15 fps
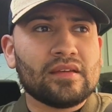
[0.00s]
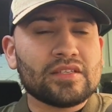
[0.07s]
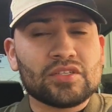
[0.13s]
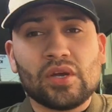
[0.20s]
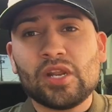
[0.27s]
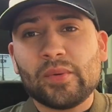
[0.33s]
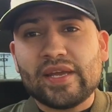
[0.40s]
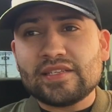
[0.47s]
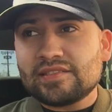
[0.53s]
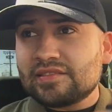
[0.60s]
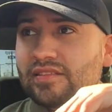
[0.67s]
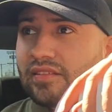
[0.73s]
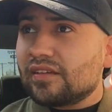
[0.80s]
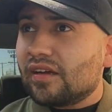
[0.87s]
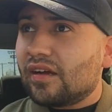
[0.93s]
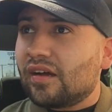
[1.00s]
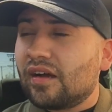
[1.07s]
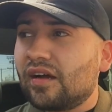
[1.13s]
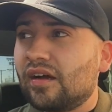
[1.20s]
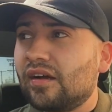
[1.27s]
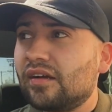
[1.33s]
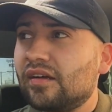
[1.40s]
So anyways,
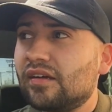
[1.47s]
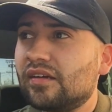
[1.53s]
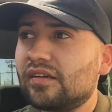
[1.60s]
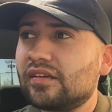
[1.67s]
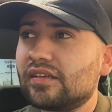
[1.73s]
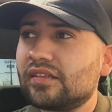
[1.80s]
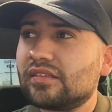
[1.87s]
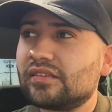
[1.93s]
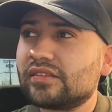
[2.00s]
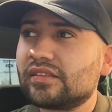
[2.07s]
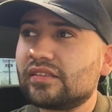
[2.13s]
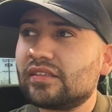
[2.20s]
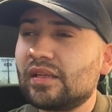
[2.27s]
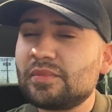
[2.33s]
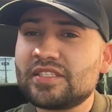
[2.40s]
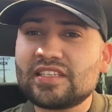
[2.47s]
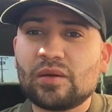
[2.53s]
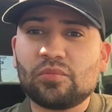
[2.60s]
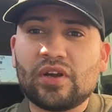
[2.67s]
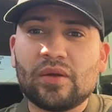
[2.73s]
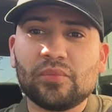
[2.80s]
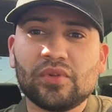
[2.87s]
let me
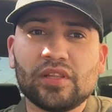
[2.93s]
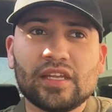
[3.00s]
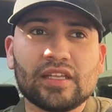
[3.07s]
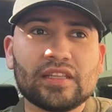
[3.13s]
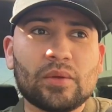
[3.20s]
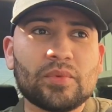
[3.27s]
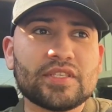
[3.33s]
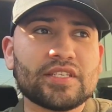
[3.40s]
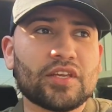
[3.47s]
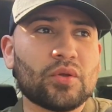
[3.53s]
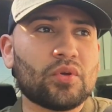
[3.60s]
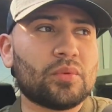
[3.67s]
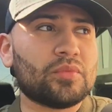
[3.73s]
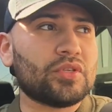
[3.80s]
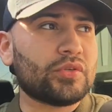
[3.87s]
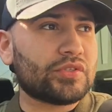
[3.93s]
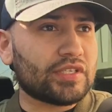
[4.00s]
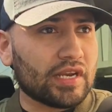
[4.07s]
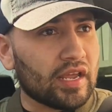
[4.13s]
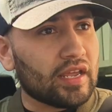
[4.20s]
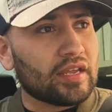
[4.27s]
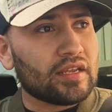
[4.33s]
stop rambling and let me tell you what I'm going to do
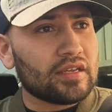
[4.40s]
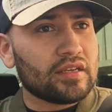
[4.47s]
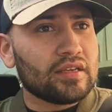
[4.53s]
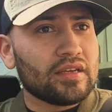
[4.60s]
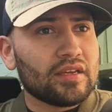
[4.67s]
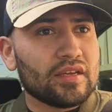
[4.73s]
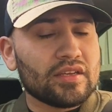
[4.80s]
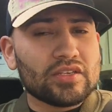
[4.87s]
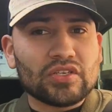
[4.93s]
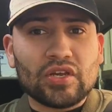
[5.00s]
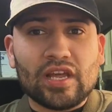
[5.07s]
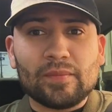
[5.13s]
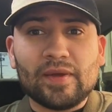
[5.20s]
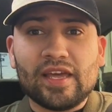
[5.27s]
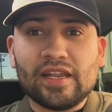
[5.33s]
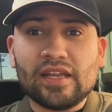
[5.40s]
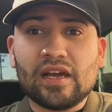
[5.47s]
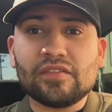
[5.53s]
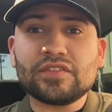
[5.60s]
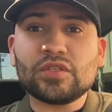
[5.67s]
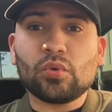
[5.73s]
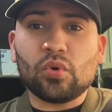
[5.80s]
today. So I am heading
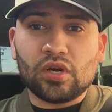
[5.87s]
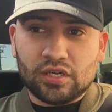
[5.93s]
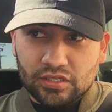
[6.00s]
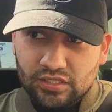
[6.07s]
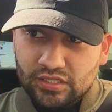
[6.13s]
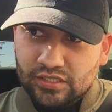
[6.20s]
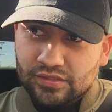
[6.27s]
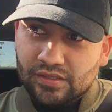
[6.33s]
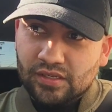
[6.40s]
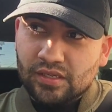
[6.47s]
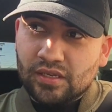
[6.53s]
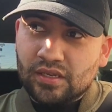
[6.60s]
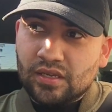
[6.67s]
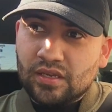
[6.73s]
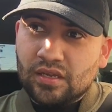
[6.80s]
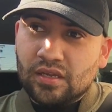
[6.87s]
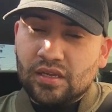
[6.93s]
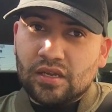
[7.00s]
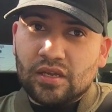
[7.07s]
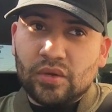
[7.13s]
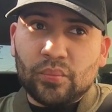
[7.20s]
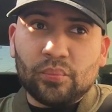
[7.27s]
off to work,
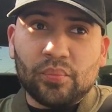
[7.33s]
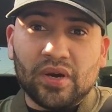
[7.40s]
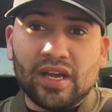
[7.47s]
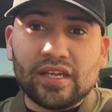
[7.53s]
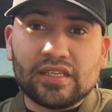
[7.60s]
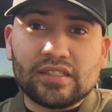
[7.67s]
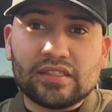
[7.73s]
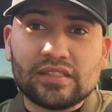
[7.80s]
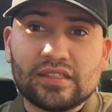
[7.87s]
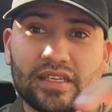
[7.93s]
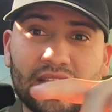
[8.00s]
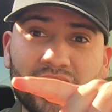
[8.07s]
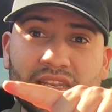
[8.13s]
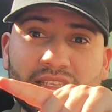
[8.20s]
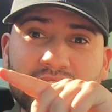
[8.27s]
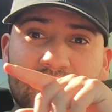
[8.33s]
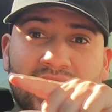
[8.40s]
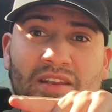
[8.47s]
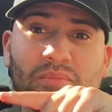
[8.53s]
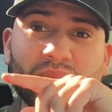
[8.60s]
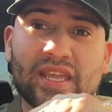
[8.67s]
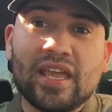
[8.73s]
but it is
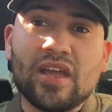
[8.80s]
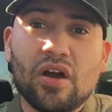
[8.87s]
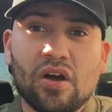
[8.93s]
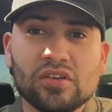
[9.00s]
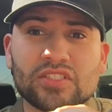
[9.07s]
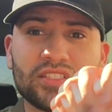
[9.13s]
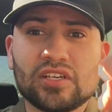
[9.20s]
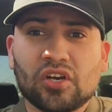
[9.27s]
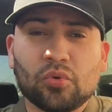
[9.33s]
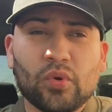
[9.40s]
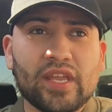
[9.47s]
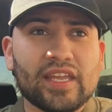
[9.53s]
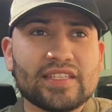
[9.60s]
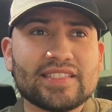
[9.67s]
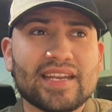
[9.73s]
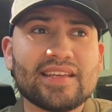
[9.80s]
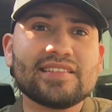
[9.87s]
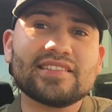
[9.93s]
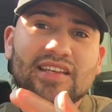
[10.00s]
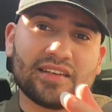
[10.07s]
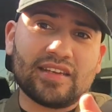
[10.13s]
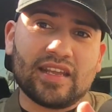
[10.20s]
NBA All-Star Week and today's
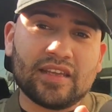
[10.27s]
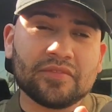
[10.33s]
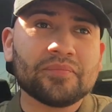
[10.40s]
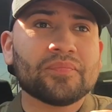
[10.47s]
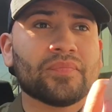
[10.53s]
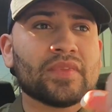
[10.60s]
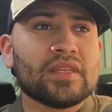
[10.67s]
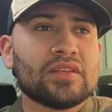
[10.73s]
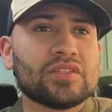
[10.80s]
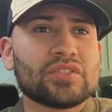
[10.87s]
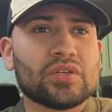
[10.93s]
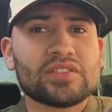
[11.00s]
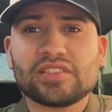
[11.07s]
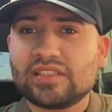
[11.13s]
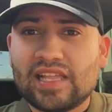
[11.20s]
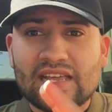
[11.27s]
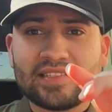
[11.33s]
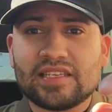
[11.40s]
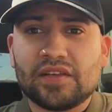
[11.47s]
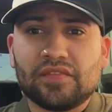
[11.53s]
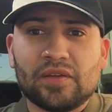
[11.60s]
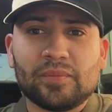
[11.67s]
Sunday. So it's the
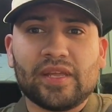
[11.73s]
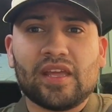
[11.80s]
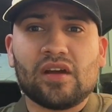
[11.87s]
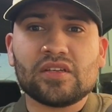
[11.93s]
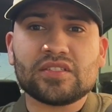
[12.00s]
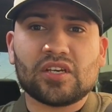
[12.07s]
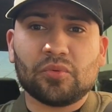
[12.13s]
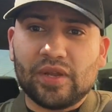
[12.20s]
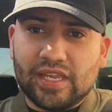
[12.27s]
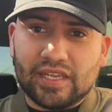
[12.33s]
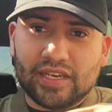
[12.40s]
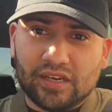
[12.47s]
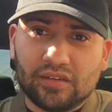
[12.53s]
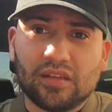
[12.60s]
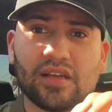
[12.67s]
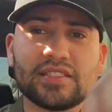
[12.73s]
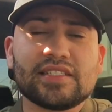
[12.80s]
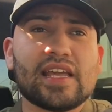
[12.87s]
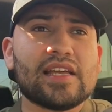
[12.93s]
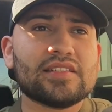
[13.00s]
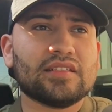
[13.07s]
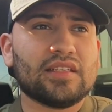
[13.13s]
last day of NBA All-Star Weekend here in Los
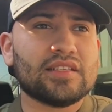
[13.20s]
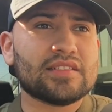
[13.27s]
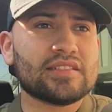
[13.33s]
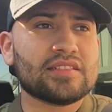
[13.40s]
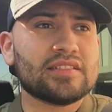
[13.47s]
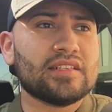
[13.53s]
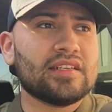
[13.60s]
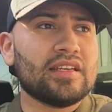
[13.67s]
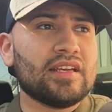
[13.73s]
Angeles.